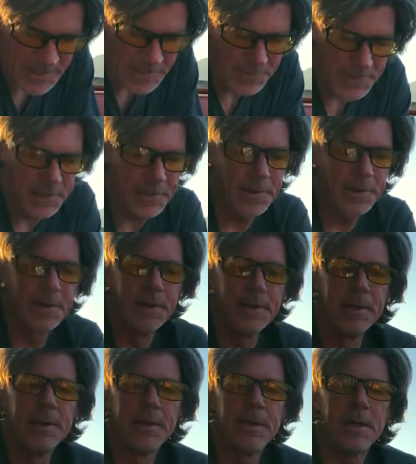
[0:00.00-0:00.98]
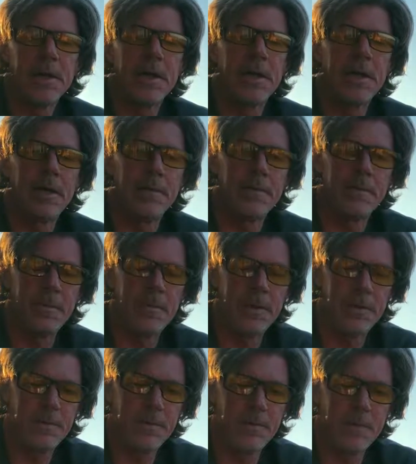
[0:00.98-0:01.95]
out there
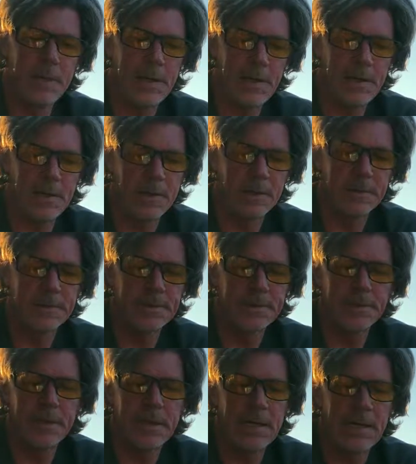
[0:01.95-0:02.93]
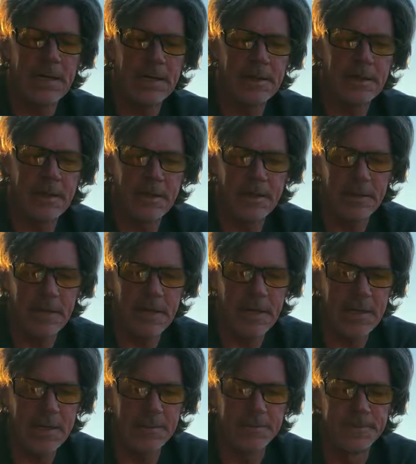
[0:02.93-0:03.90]
where they
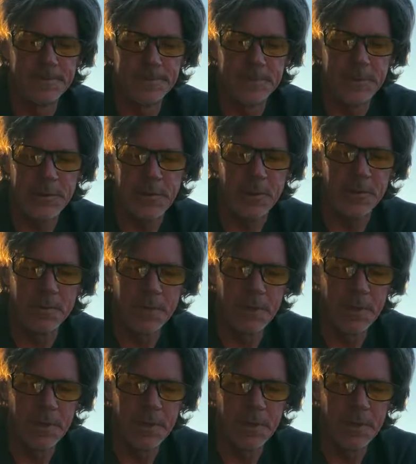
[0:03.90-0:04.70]
got a, you know,